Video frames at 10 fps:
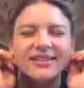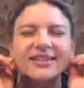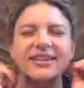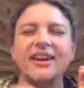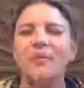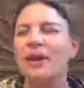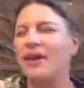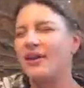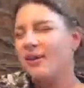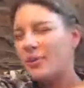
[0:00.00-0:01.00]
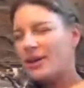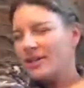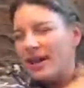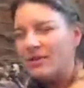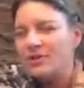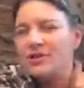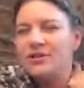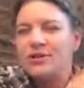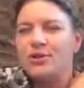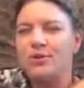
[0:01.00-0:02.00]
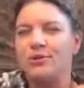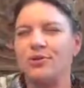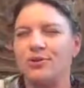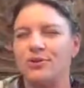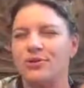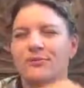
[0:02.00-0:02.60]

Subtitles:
And now making your way down to the shoulders.